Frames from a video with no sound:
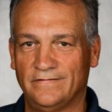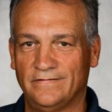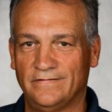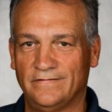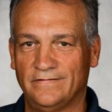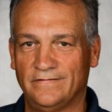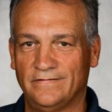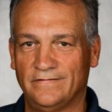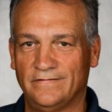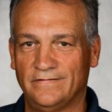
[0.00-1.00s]

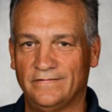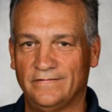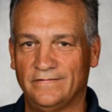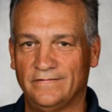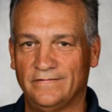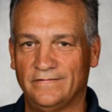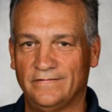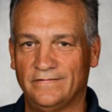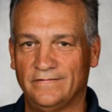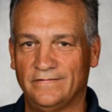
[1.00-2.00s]

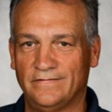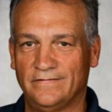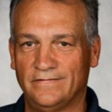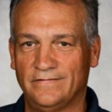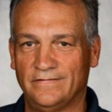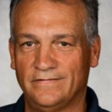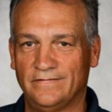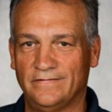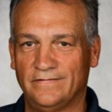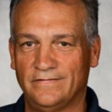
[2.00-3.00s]

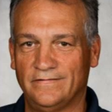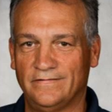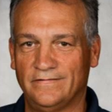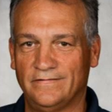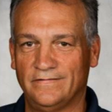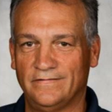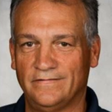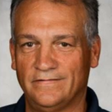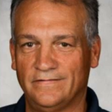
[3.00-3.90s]
This is a still picture; no speech is visible.